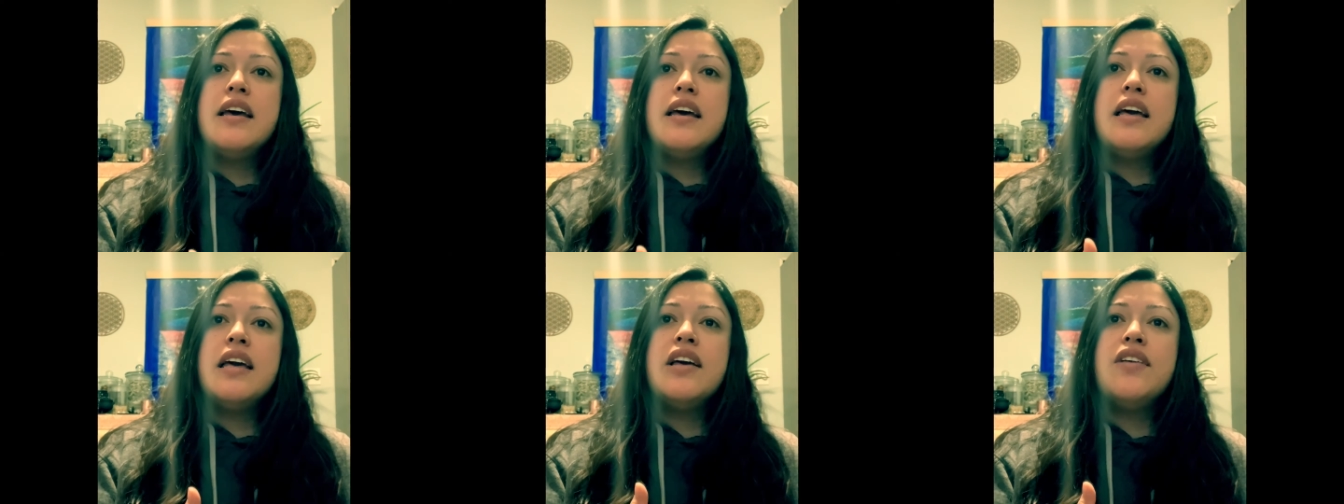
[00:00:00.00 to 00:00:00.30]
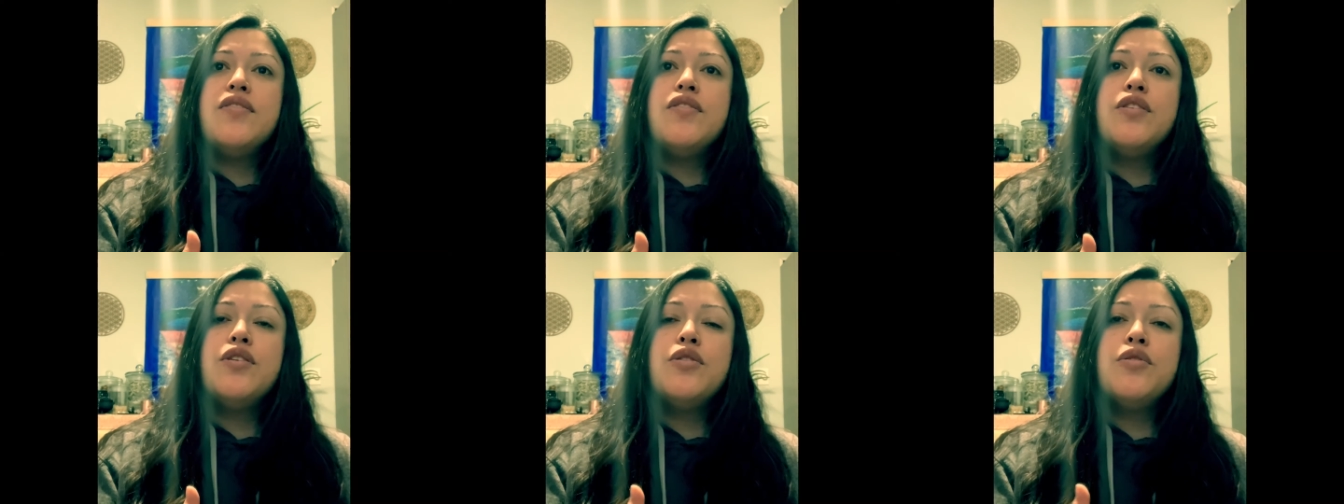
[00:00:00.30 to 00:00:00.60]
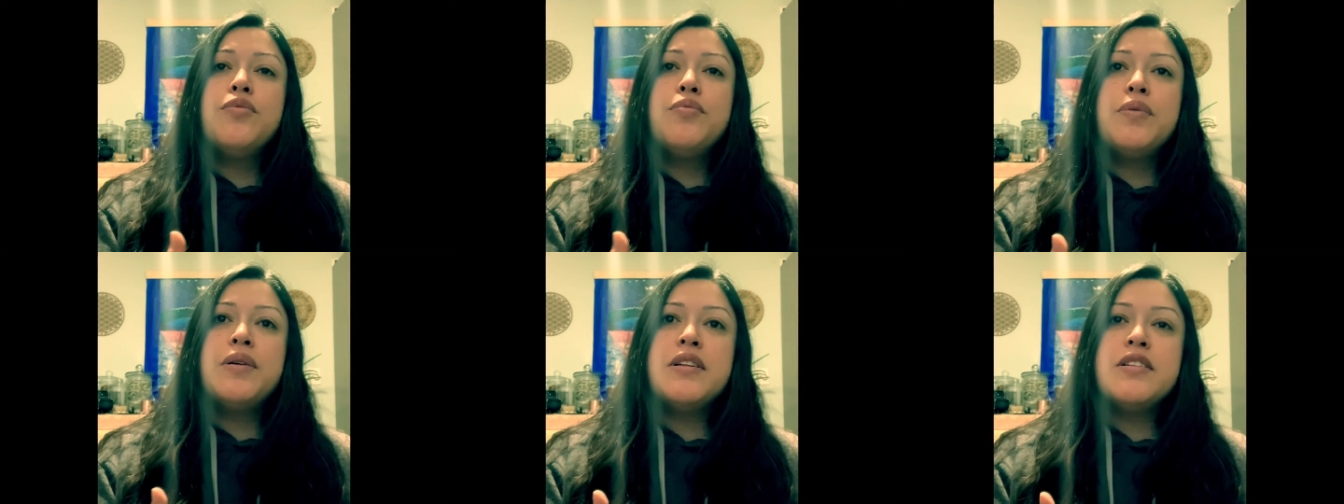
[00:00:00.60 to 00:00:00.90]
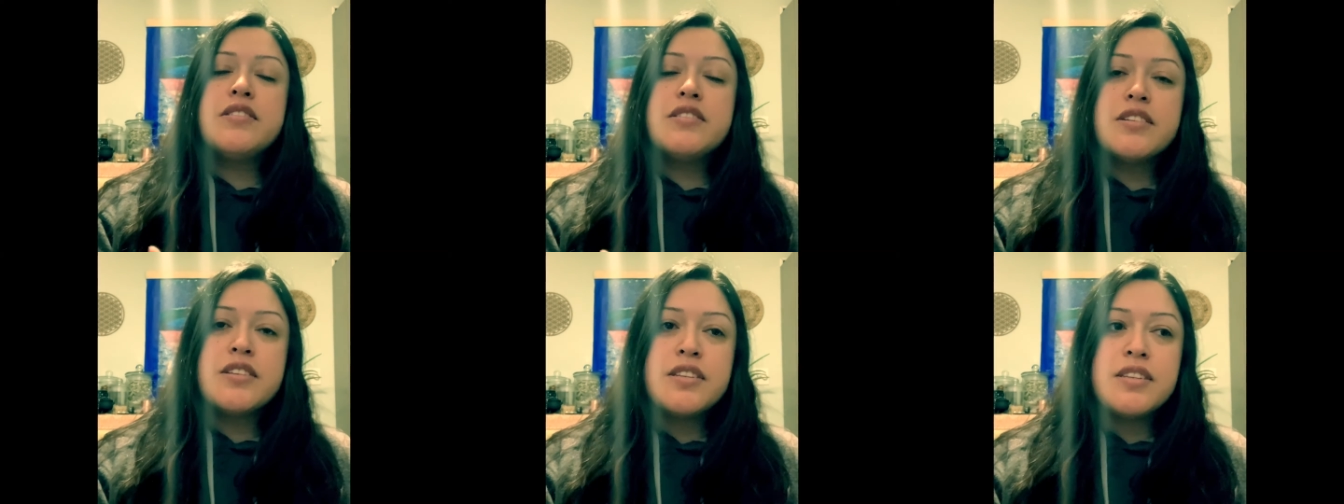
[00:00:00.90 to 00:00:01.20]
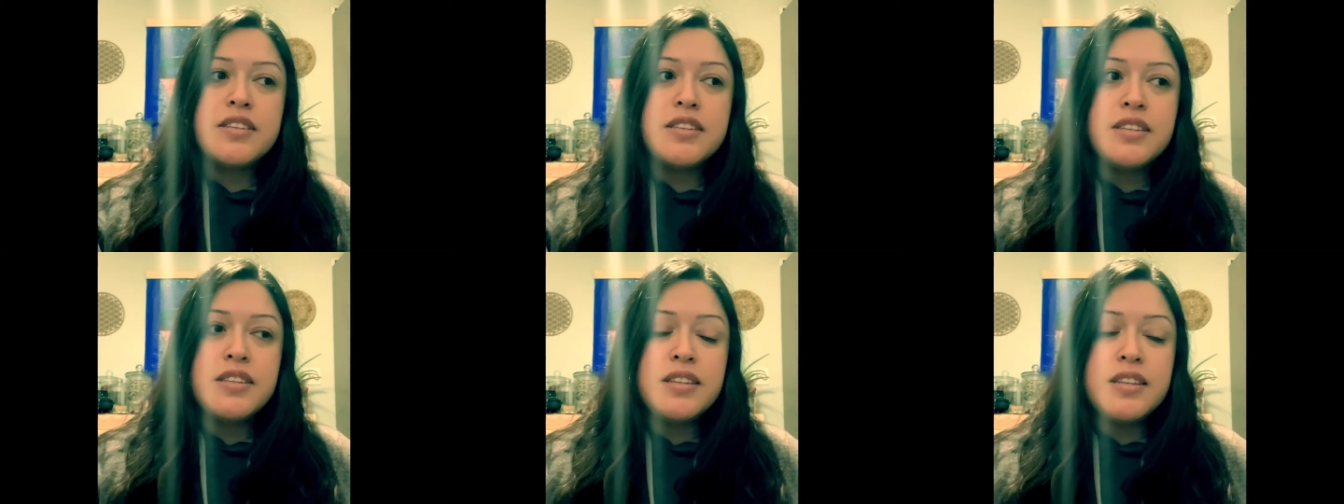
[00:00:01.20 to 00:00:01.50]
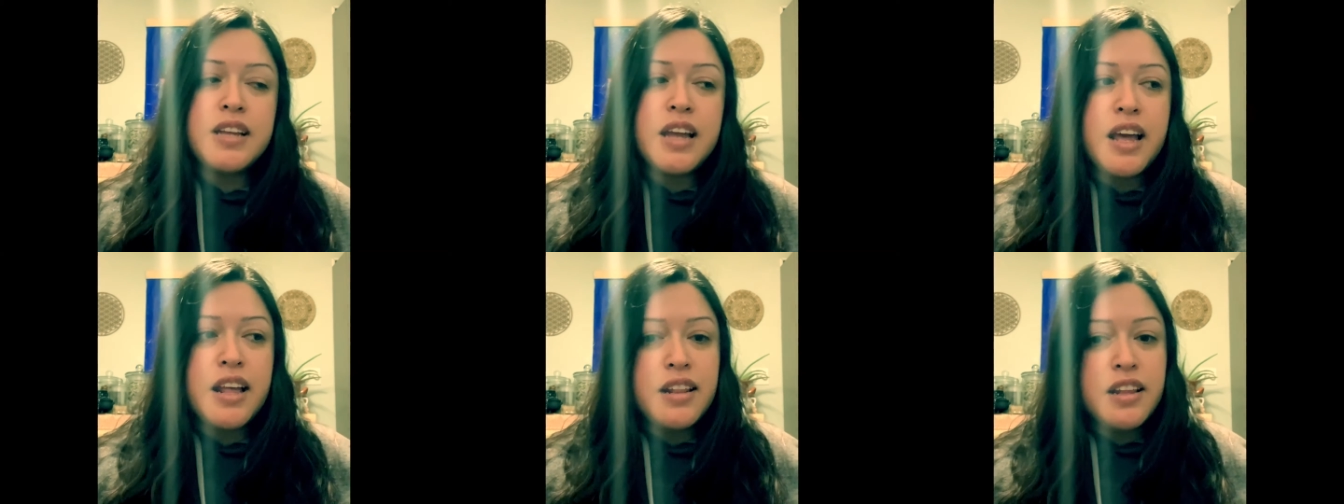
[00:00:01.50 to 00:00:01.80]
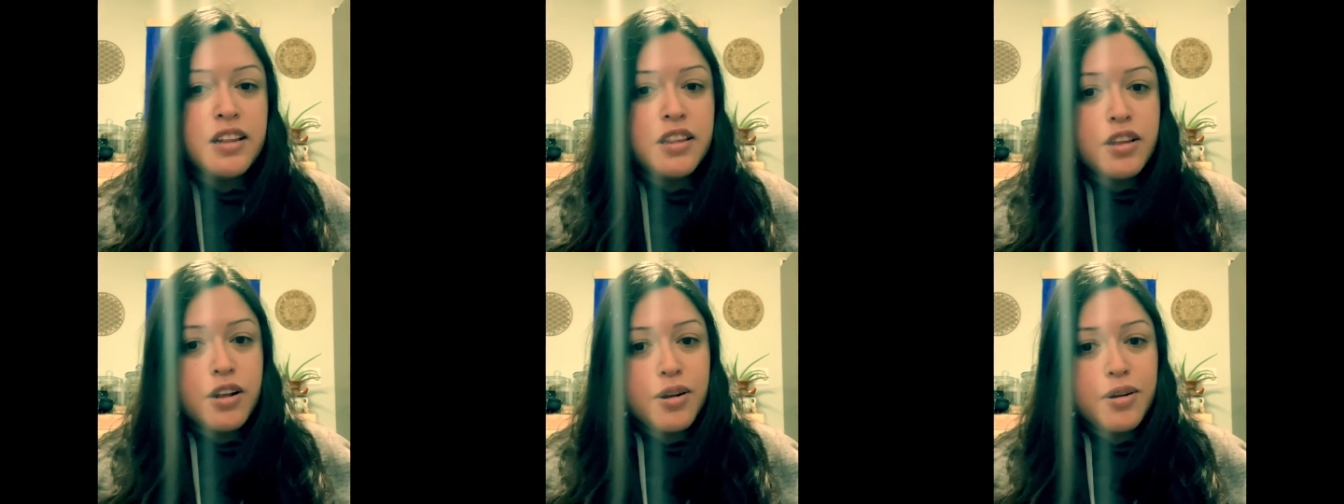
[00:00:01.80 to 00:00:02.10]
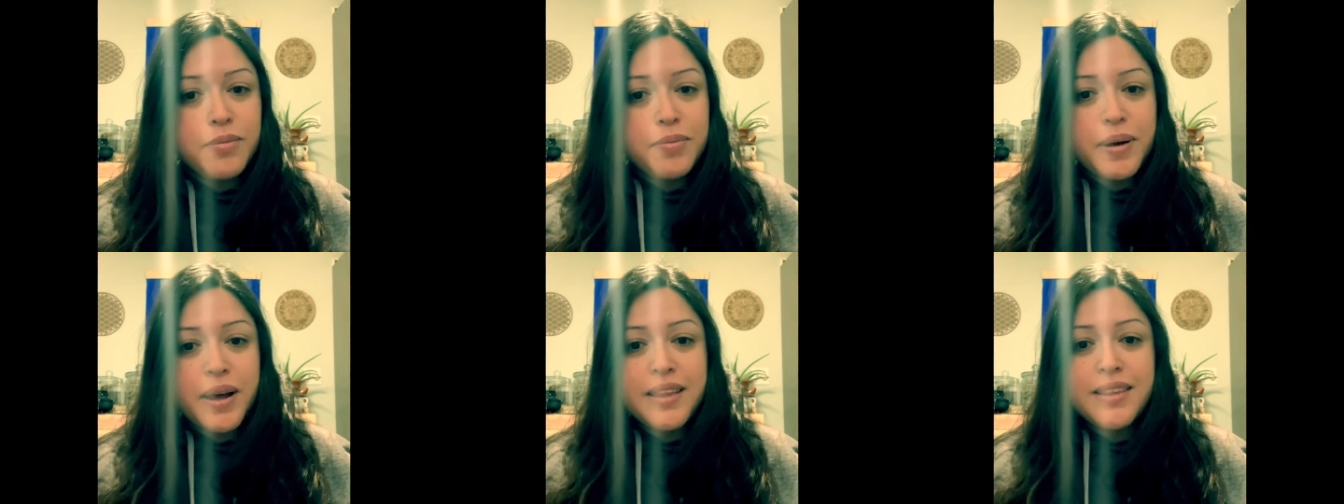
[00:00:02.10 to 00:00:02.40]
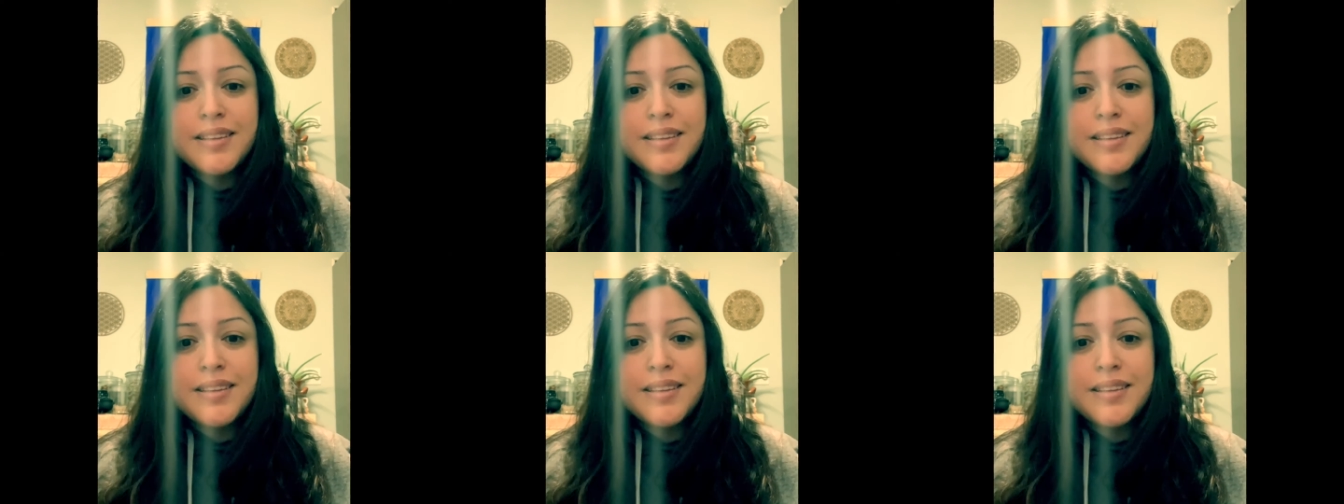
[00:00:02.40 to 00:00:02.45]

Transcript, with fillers: if you've been just standing there by